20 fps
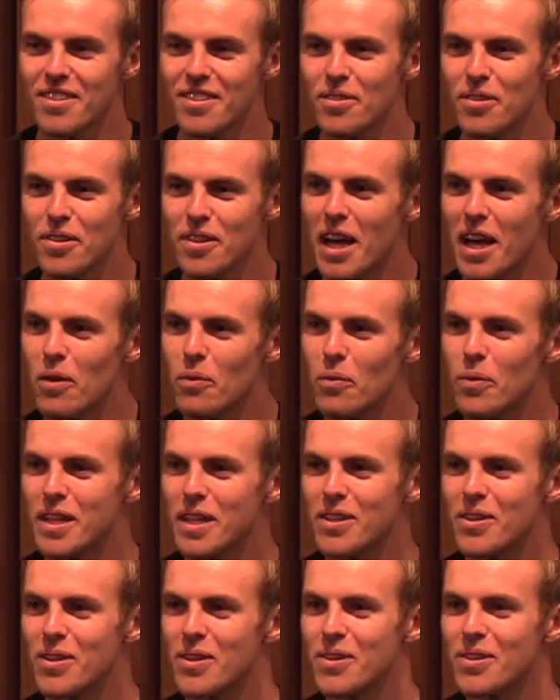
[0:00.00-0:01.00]
for that
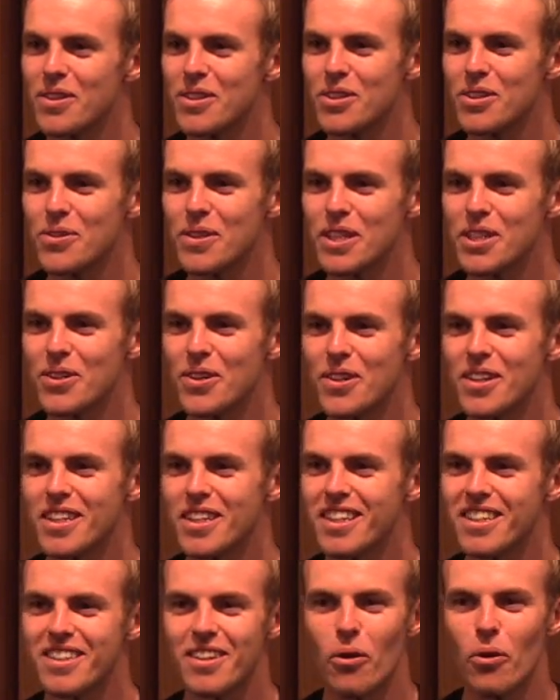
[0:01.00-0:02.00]
window to
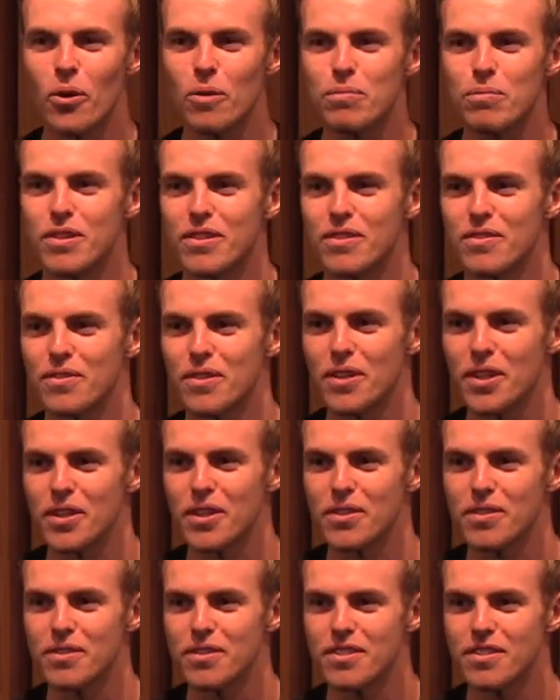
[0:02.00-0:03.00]
eternity to open for you,
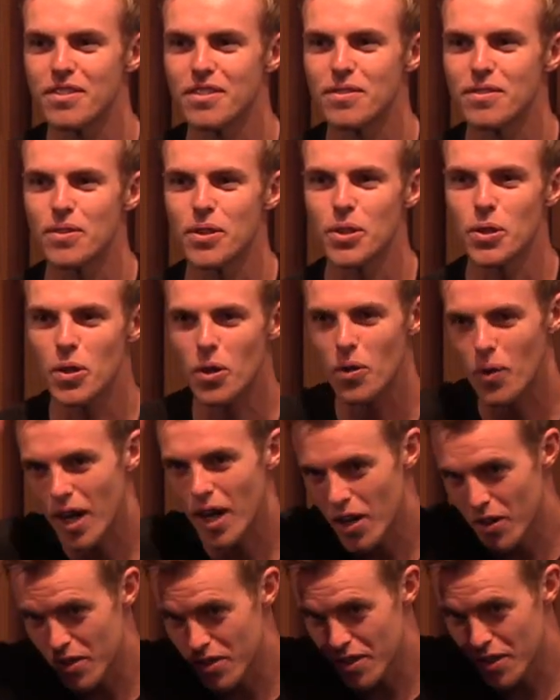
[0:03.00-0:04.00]
for your
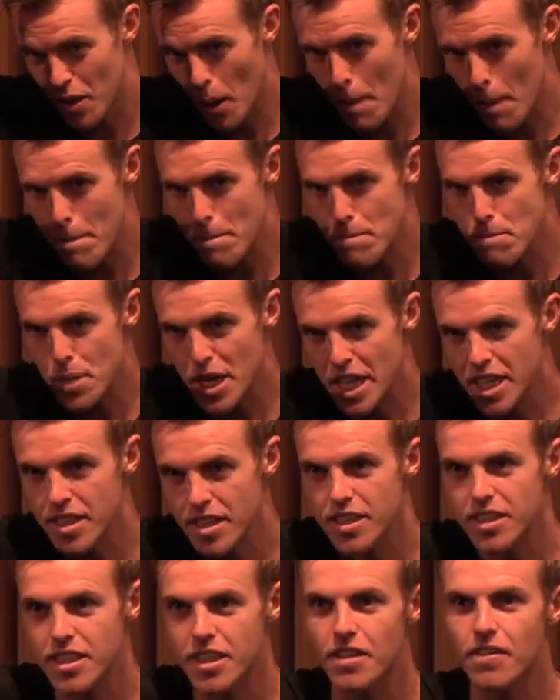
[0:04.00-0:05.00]
crown
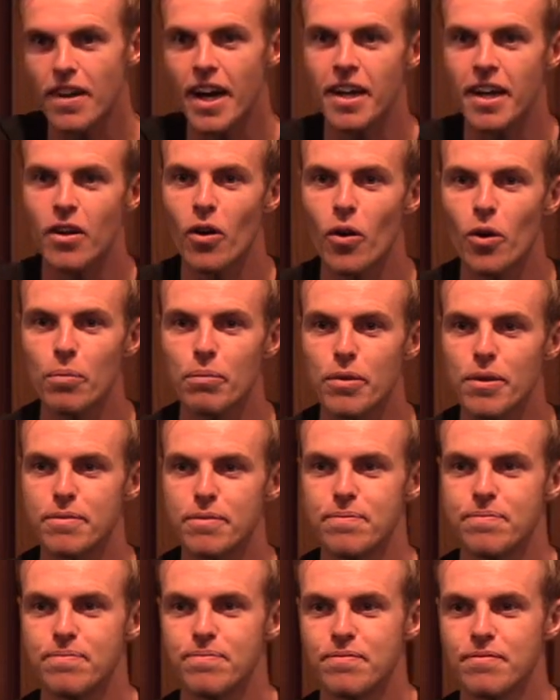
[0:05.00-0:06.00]
to crack open,
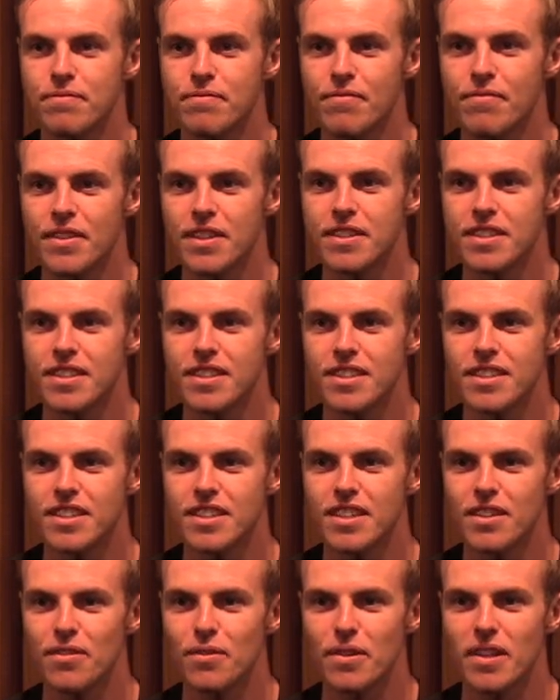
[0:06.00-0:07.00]

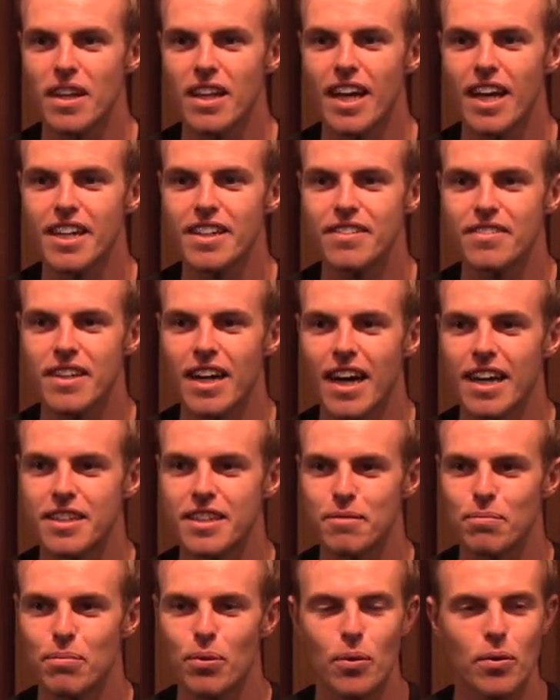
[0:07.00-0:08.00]
for the light of God
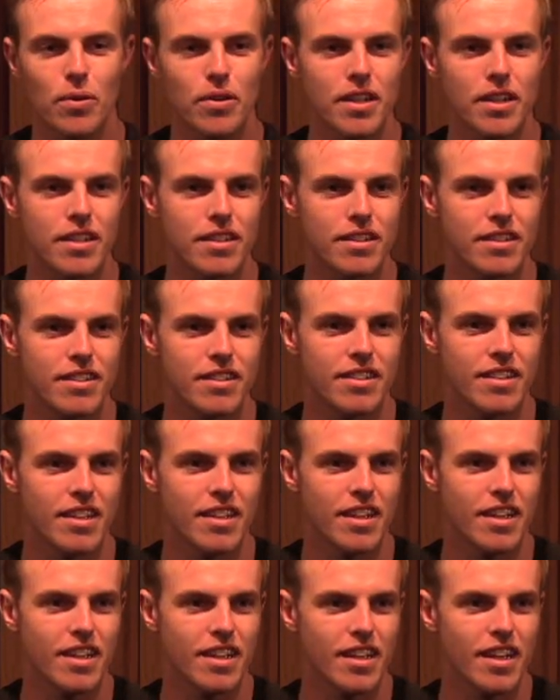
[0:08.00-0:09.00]
to pour in,
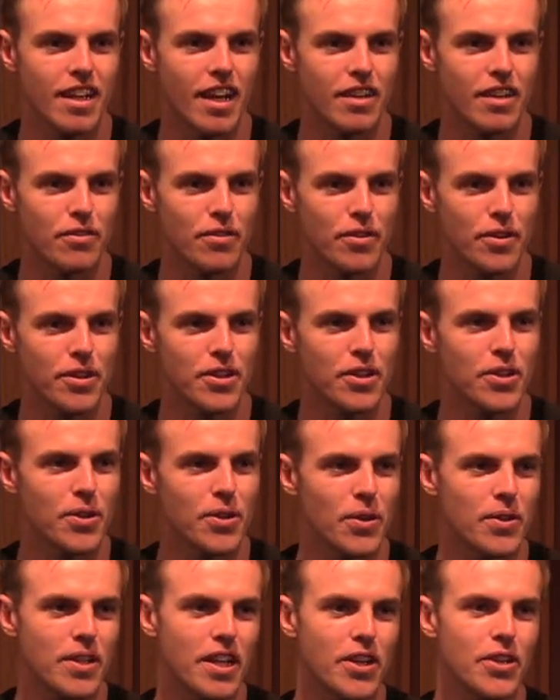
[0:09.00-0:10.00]
and for you to
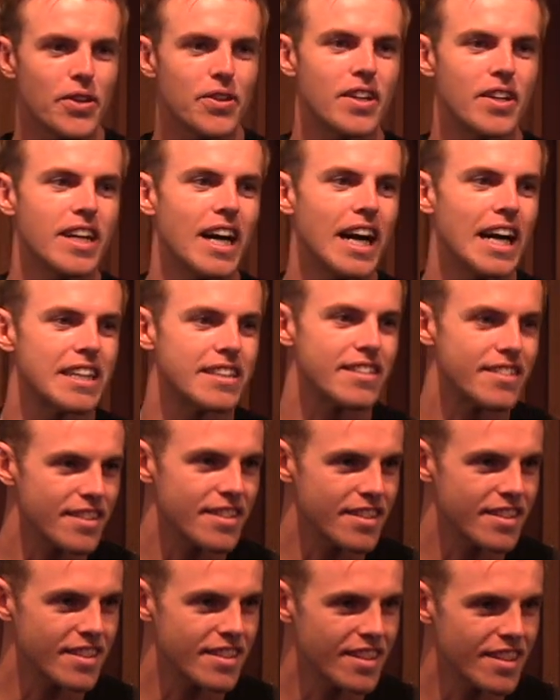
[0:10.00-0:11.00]
know that you're not
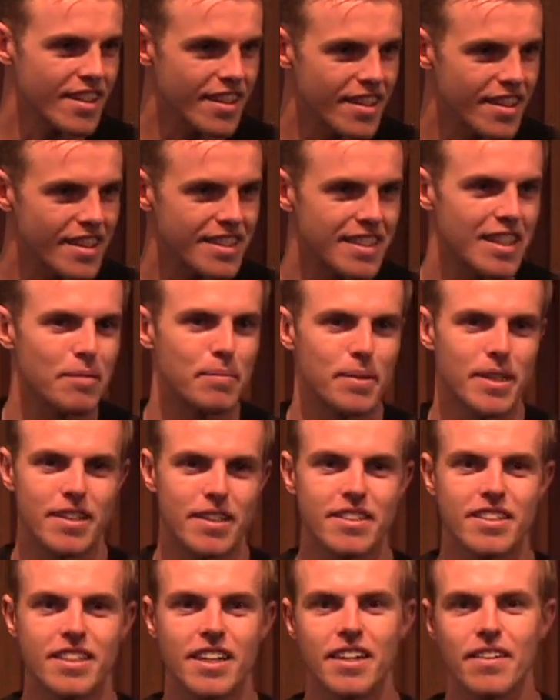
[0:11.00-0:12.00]
this limited
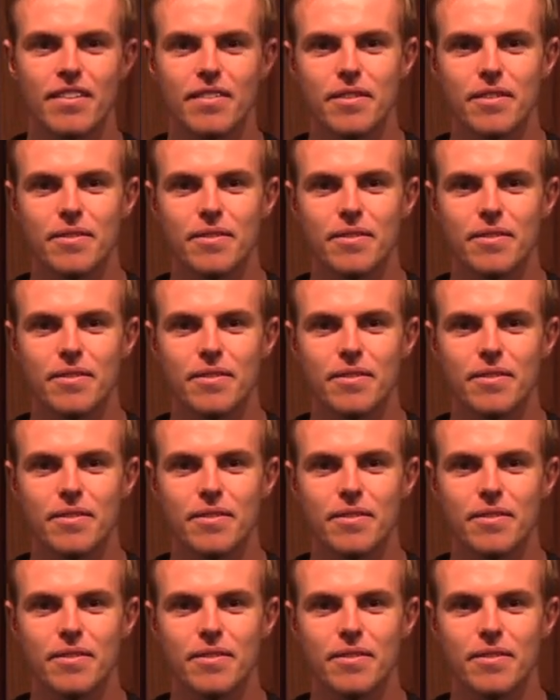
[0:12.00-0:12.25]
self.